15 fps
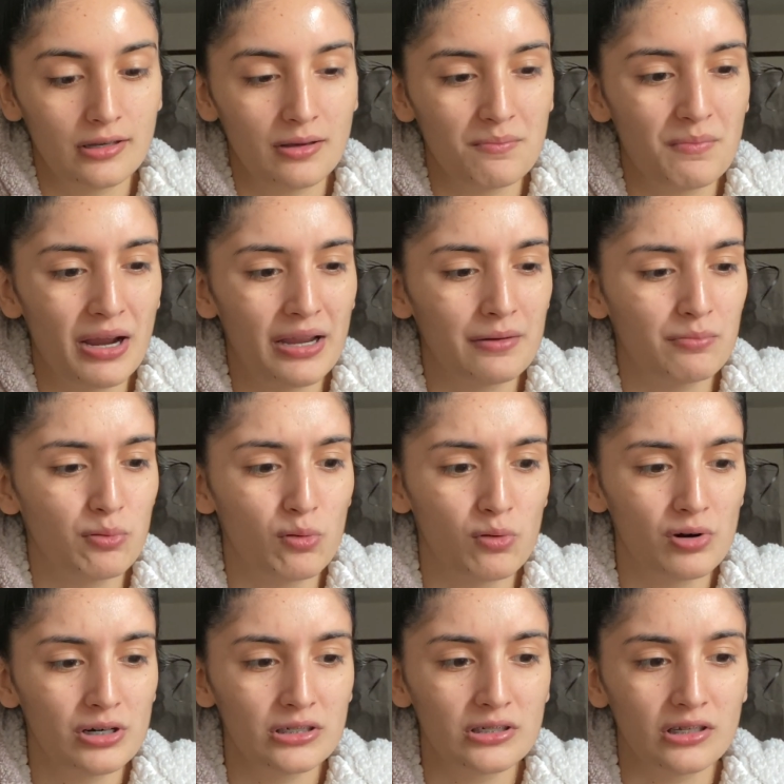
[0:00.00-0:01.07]
my
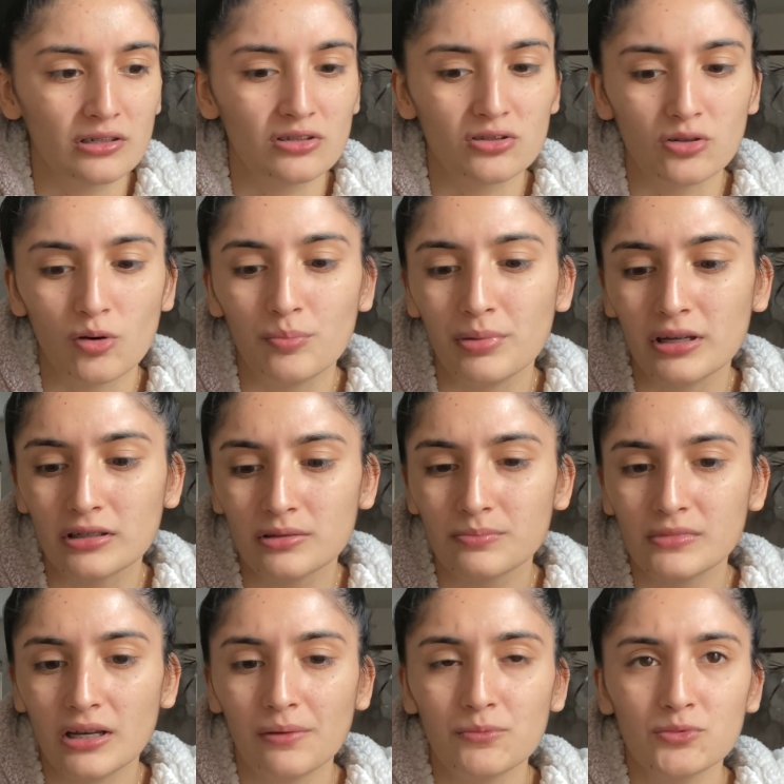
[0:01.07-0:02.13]
pores like so big
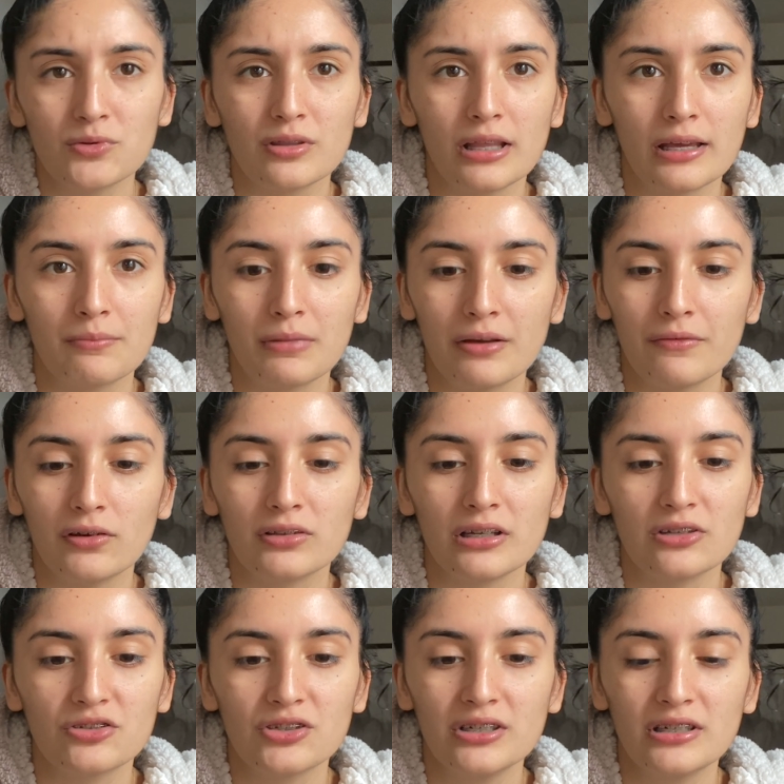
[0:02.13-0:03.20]
sometimes with like my foundation,